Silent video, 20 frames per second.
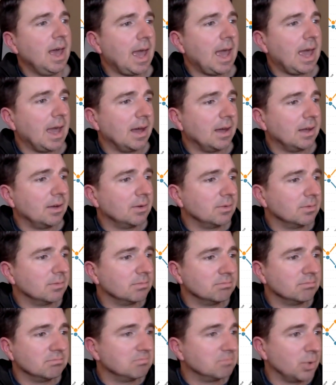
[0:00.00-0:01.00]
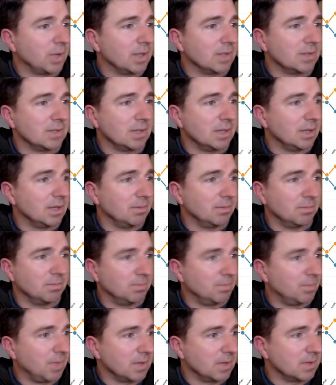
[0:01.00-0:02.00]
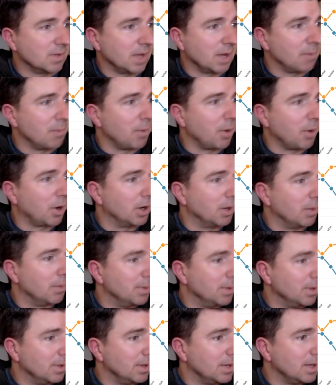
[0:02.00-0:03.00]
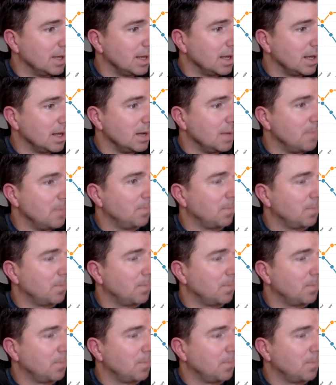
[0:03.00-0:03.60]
And we can see things like marketability,